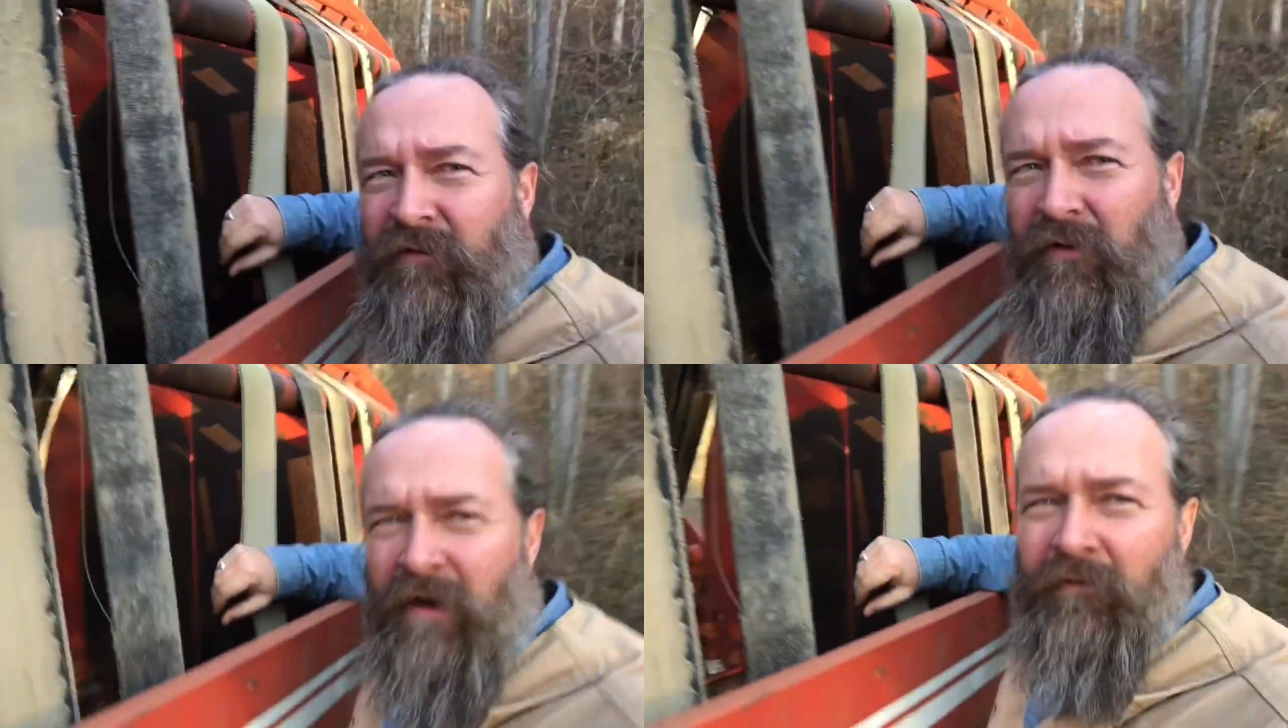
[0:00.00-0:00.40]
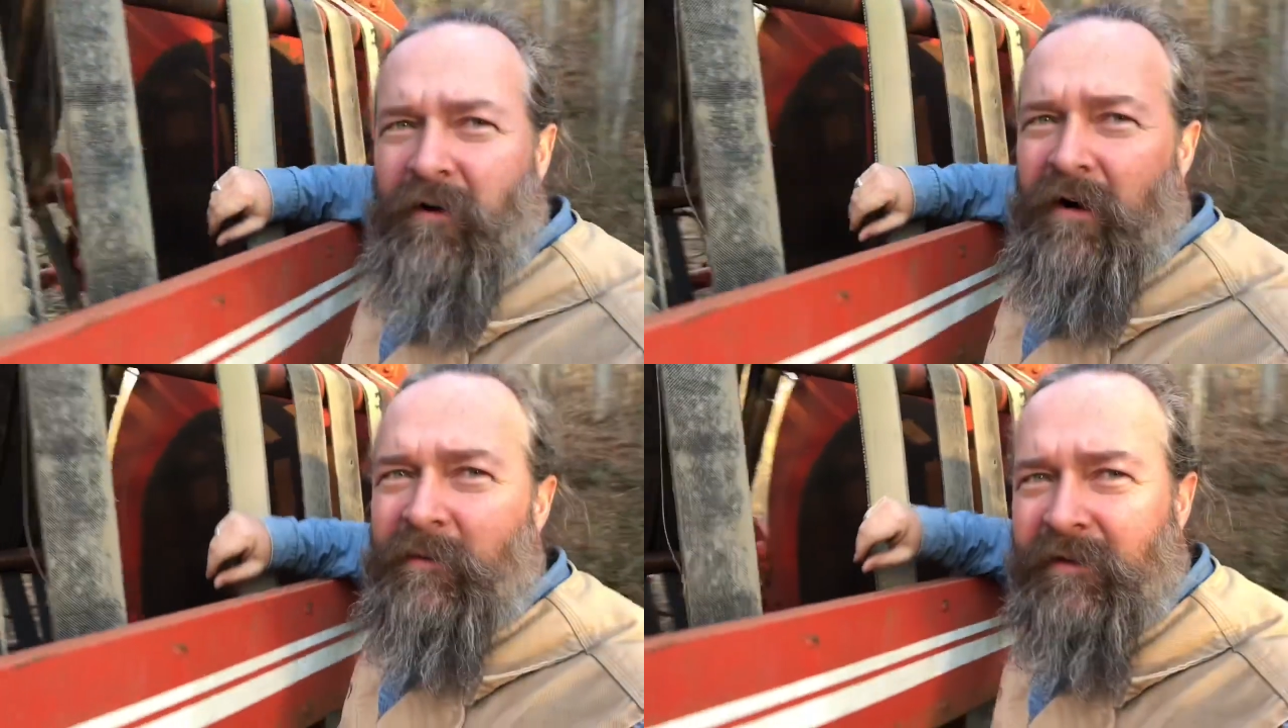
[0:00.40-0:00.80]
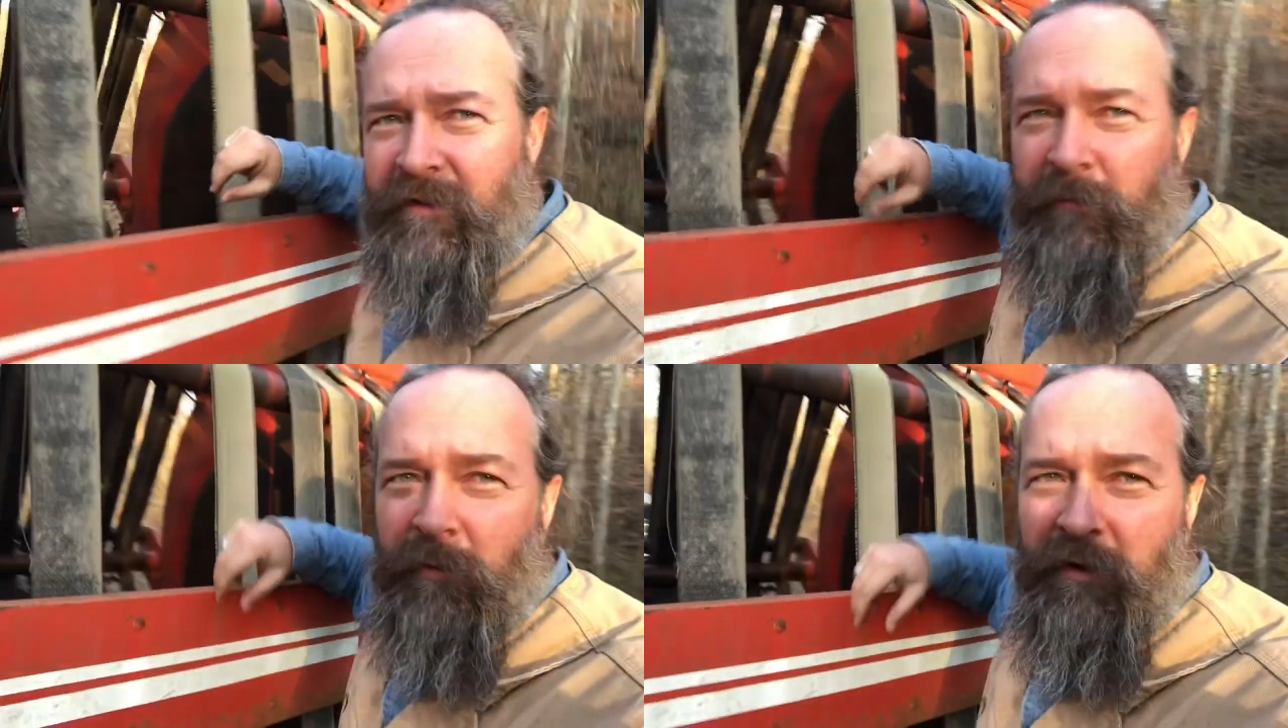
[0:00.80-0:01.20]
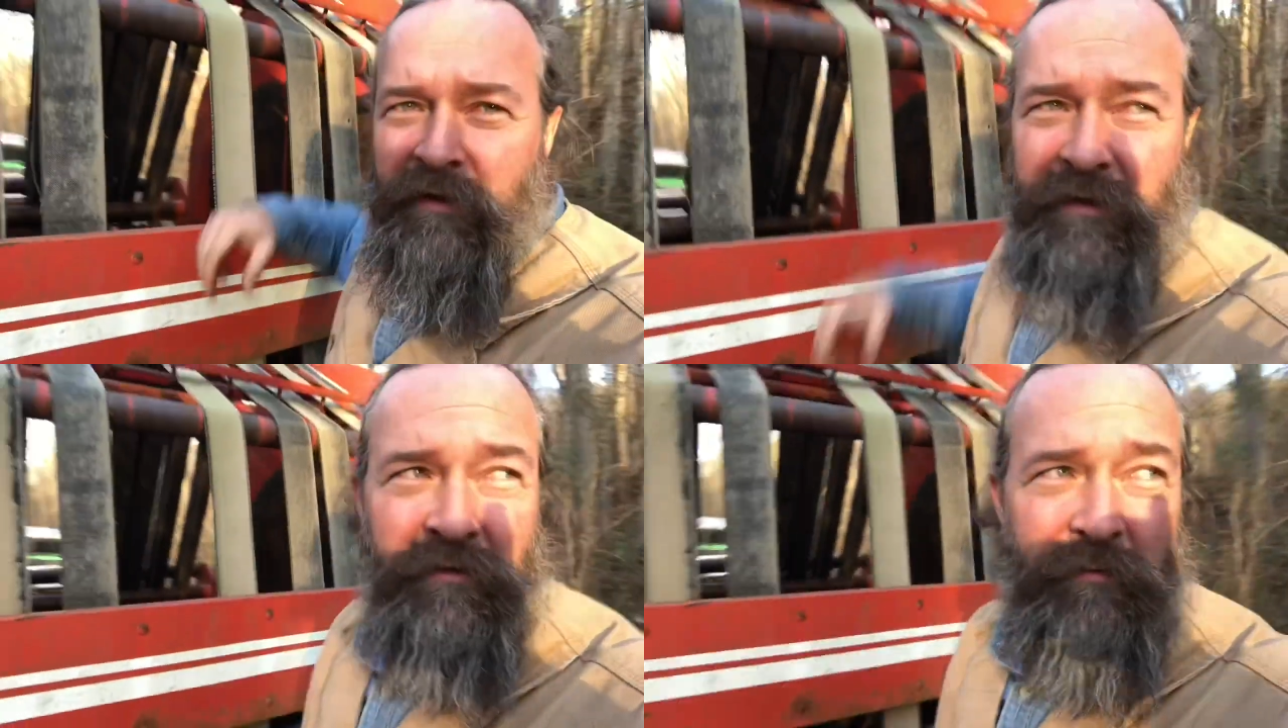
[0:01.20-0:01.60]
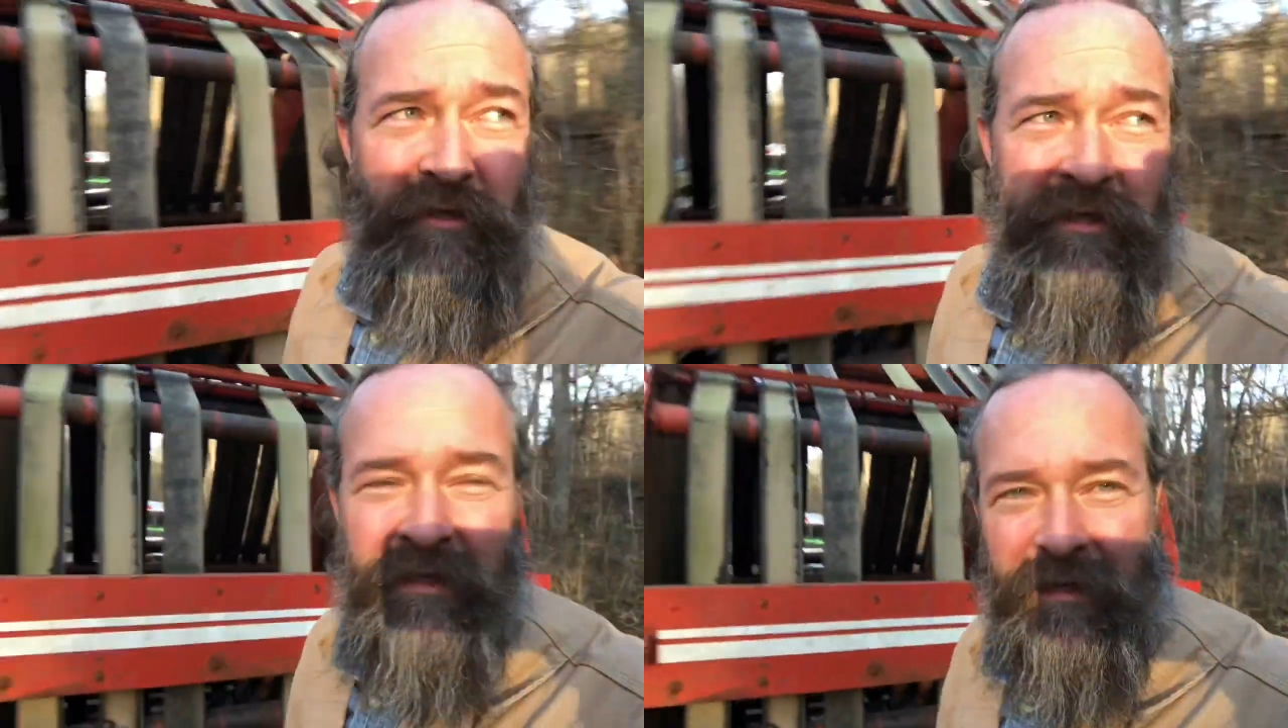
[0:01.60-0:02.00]
for our farm at this point, since we're
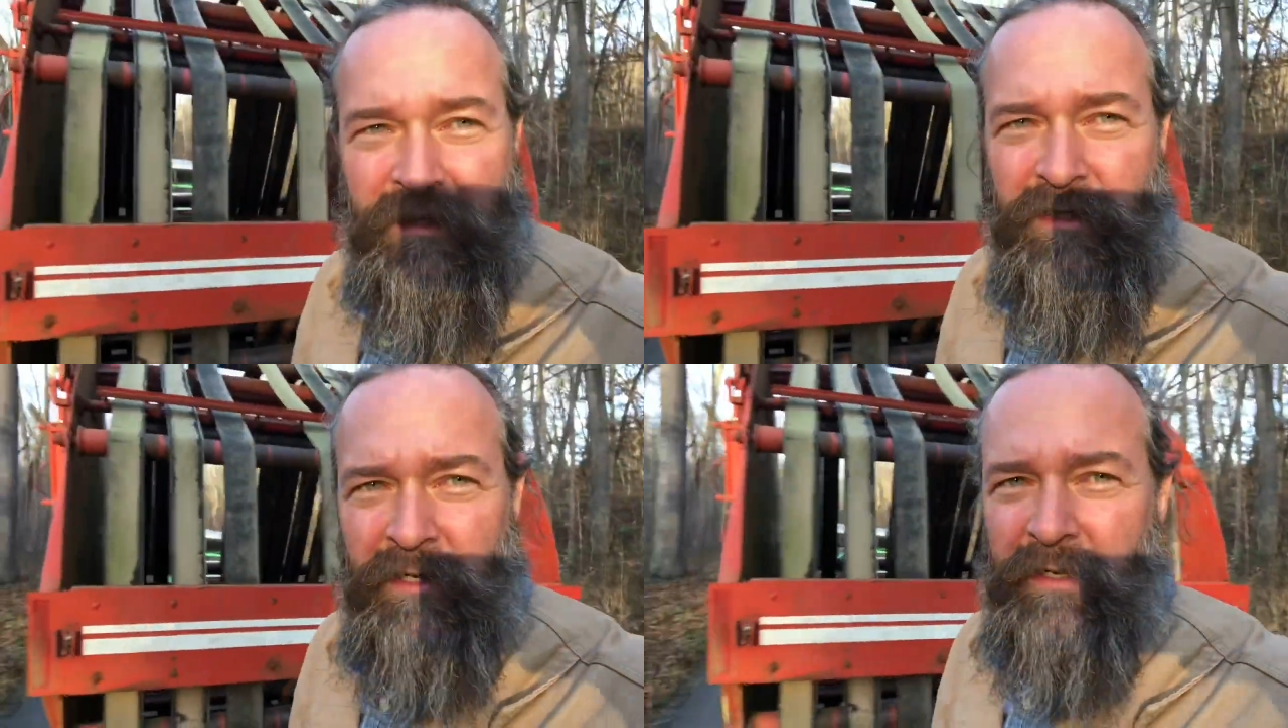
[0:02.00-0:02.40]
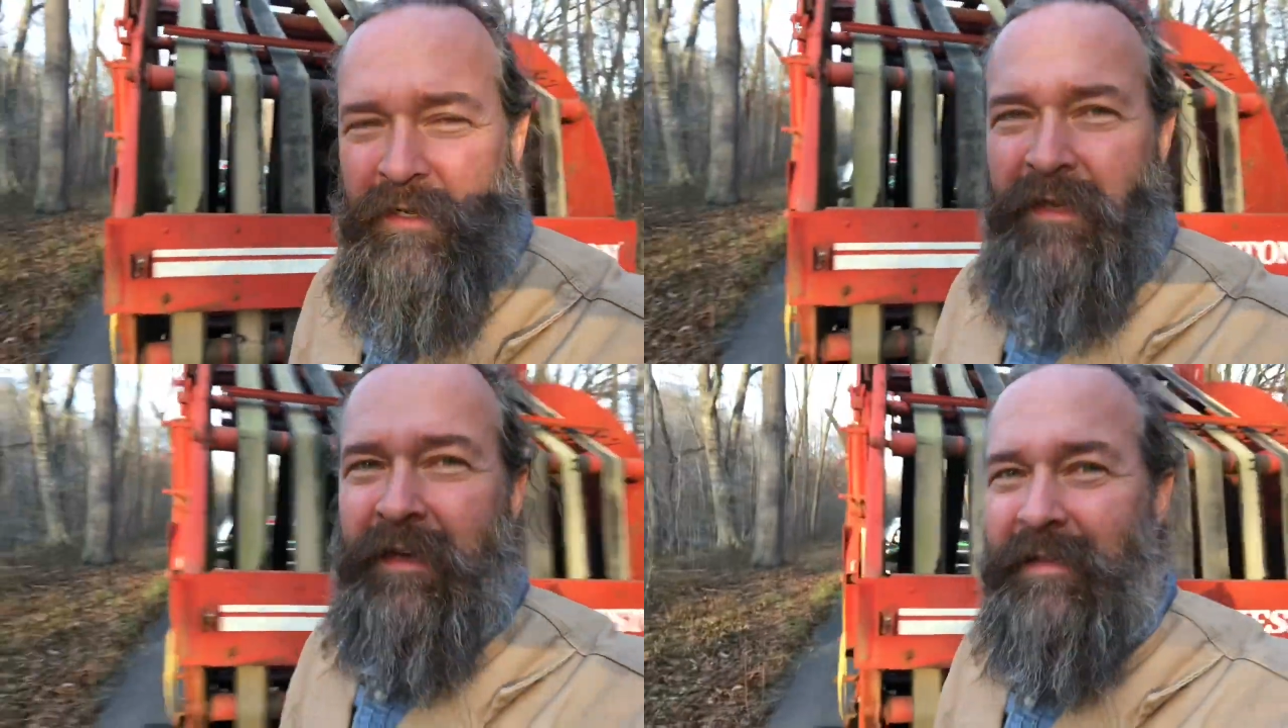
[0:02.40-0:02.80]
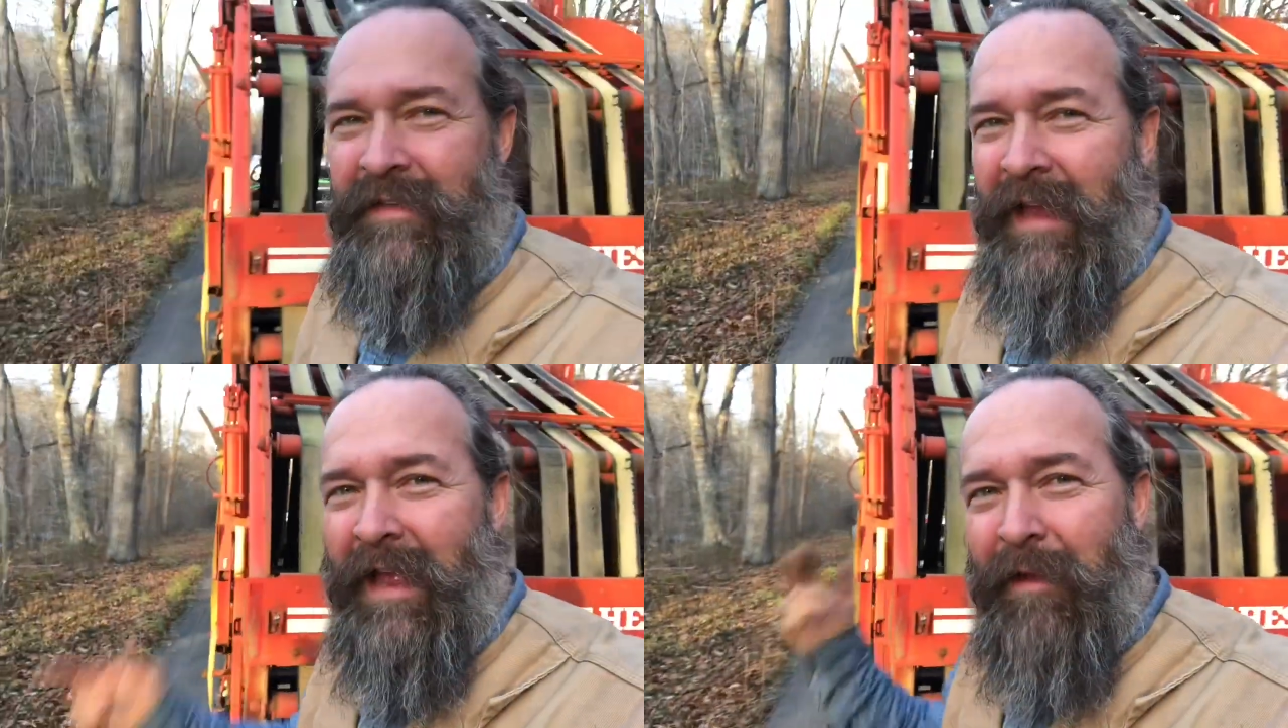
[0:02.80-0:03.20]
just getting started, is